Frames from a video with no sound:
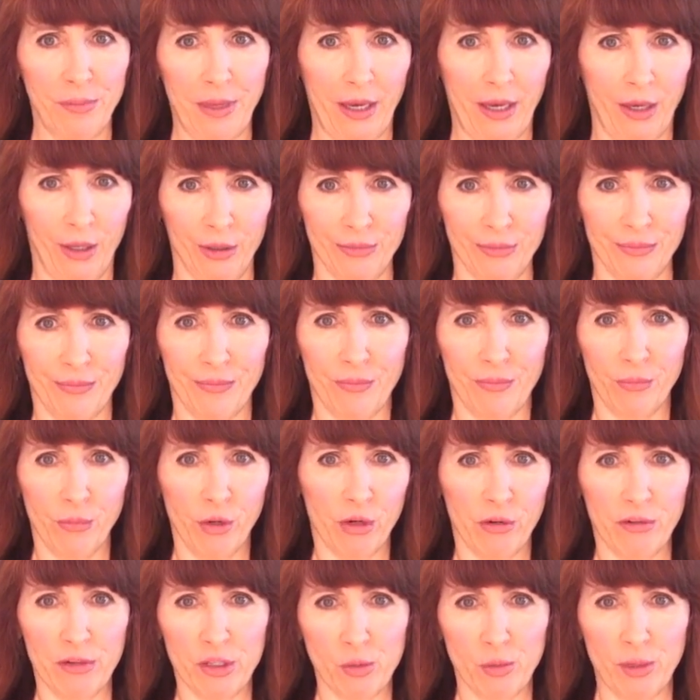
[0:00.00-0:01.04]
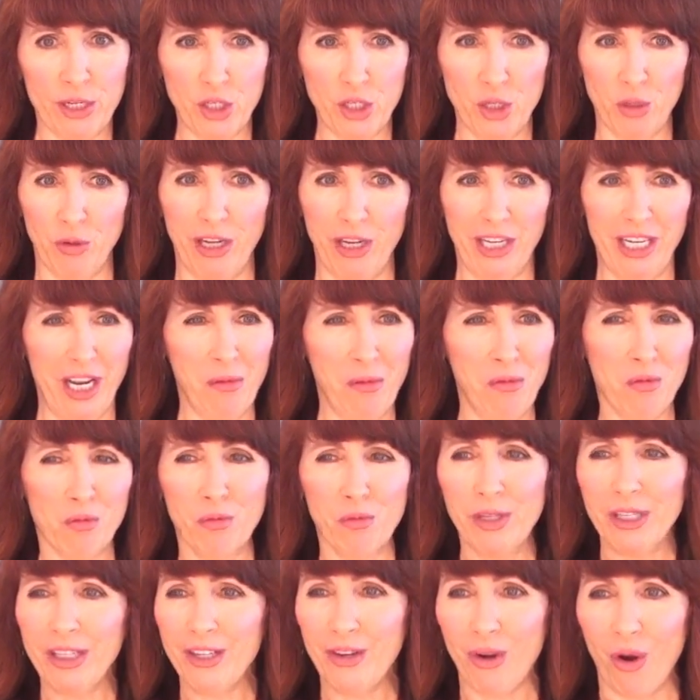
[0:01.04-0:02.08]
about, Mercury's retrograde, and we're
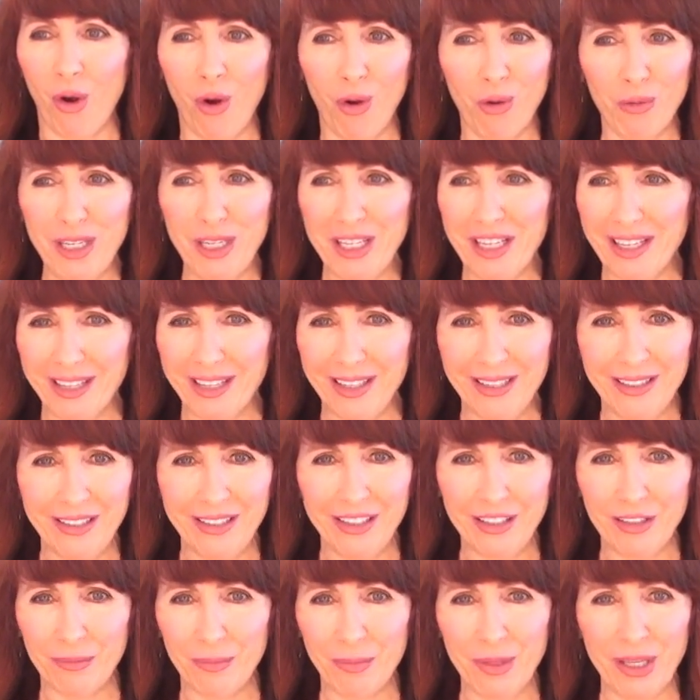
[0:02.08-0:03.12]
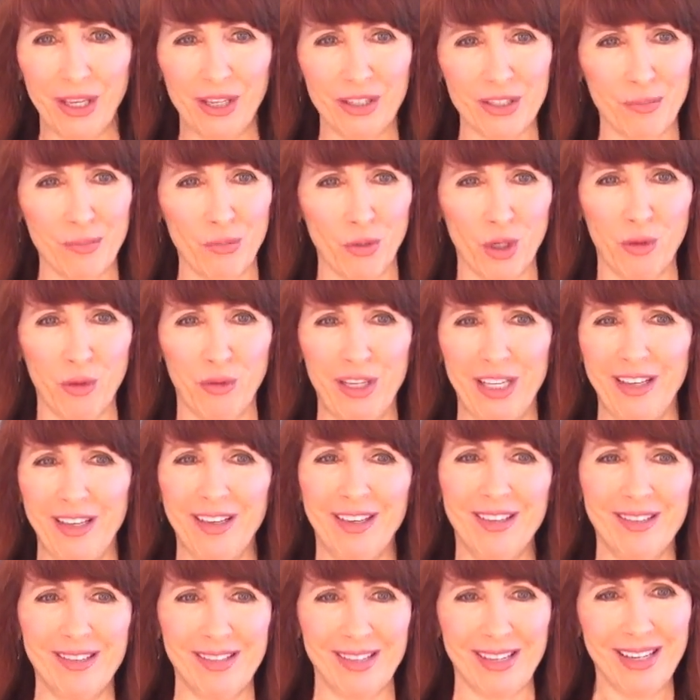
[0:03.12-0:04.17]
really already in it because Mercury
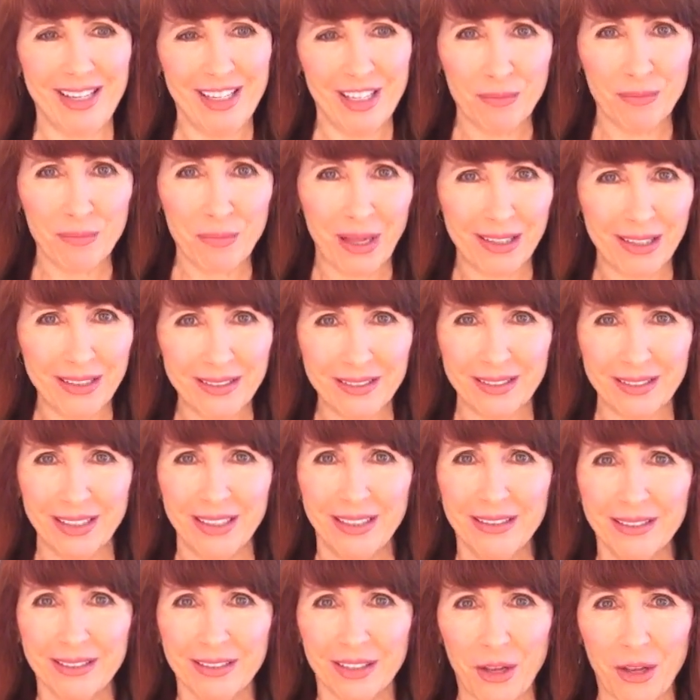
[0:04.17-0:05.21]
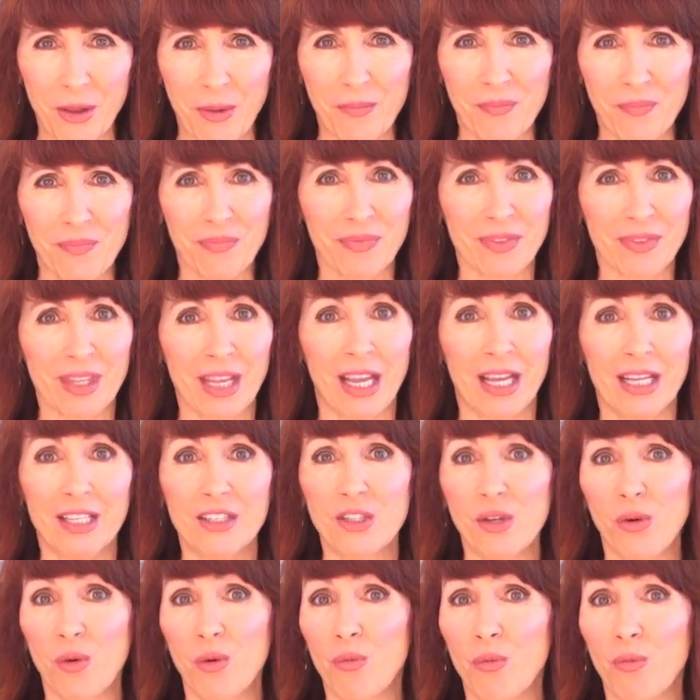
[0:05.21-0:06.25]
is in Pisces.
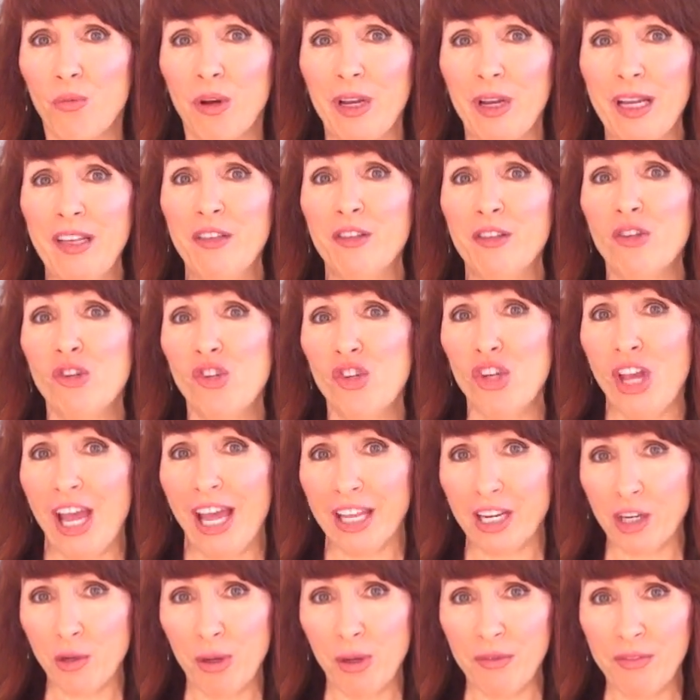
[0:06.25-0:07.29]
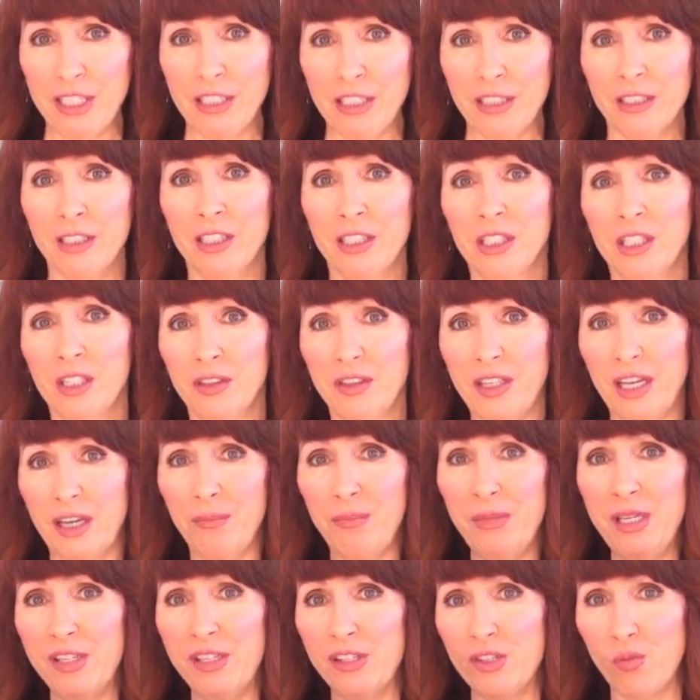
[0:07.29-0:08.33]
So we're in the shadow of it.
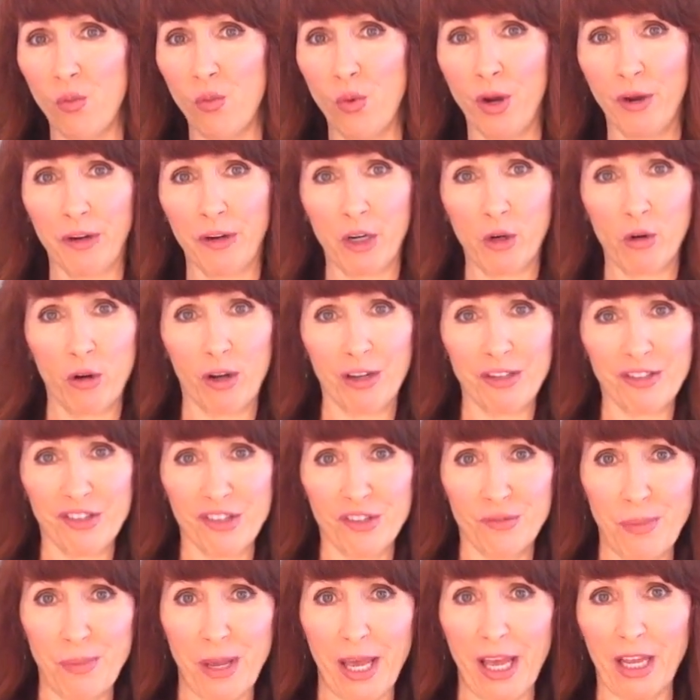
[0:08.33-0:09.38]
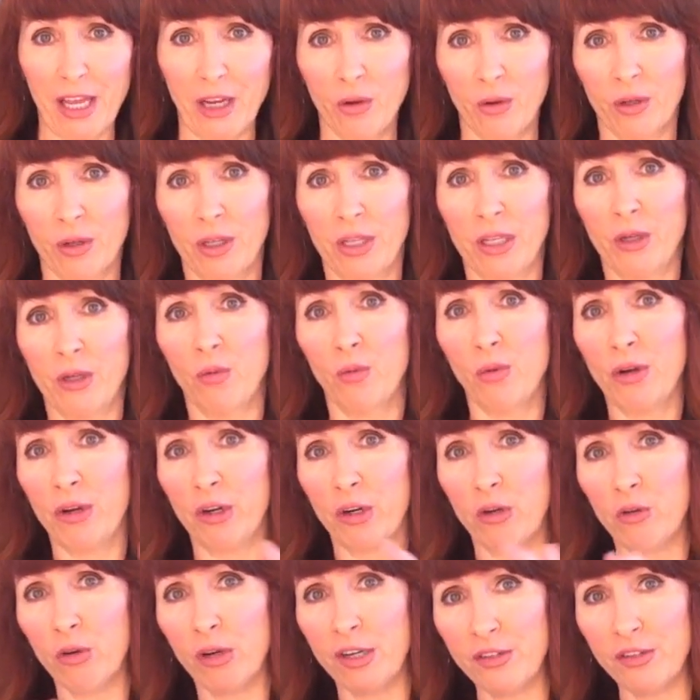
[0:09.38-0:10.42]
That means where it crosses back, where
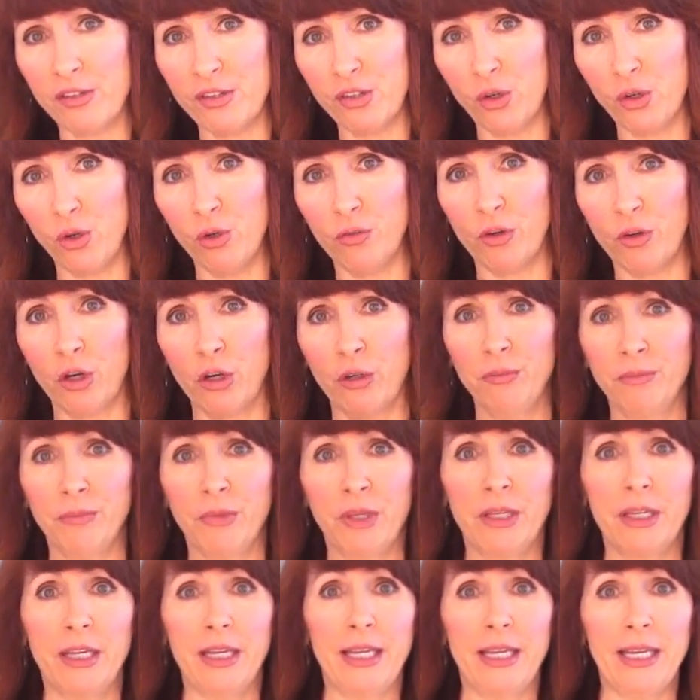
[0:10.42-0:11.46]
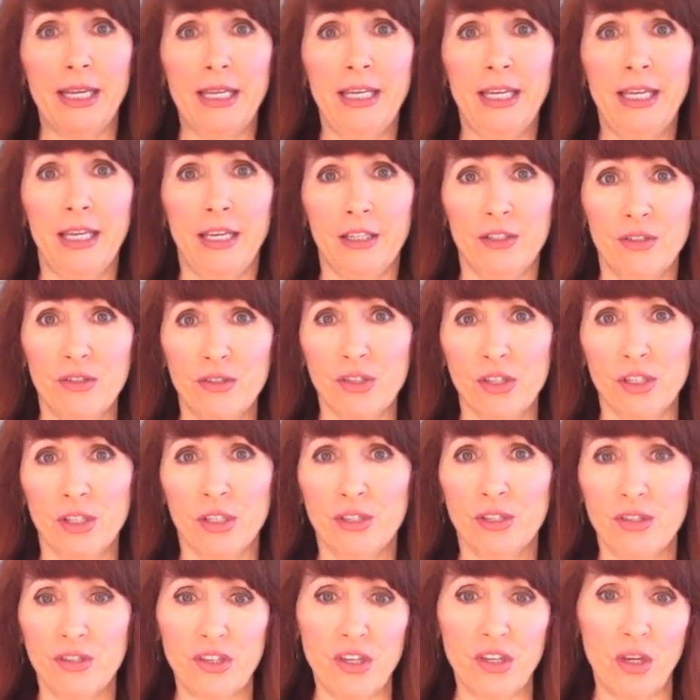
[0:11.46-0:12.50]
it crosses over. And
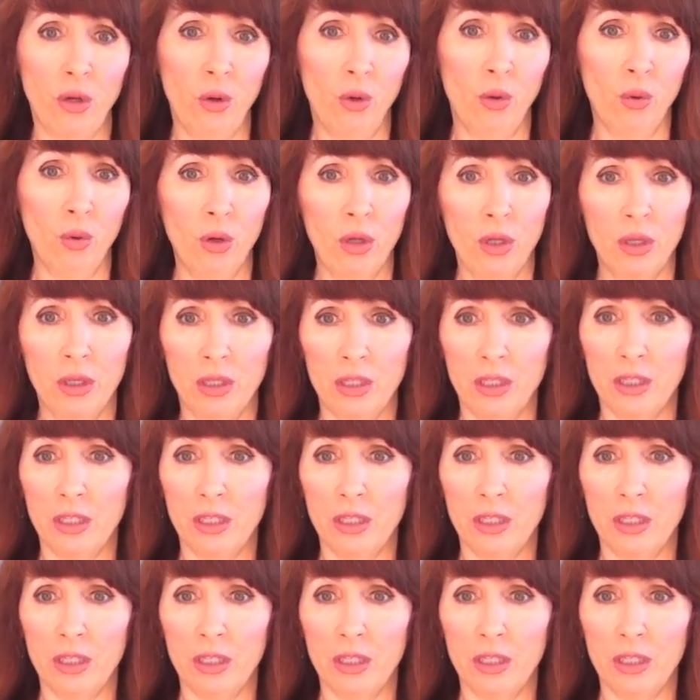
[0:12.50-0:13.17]
so